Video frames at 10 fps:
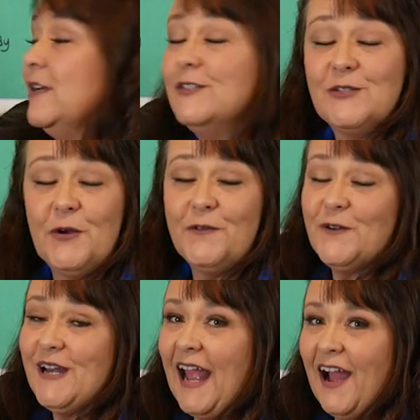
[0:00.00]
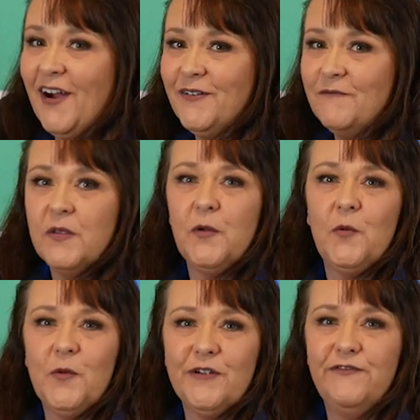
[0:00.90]
So for now,
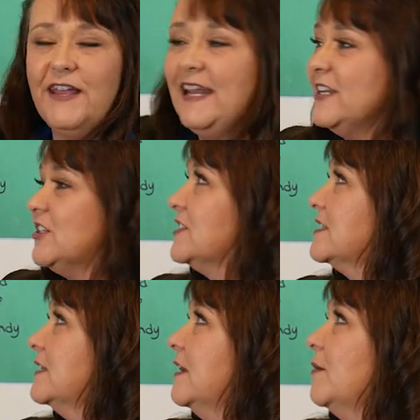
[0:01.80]
we're finished.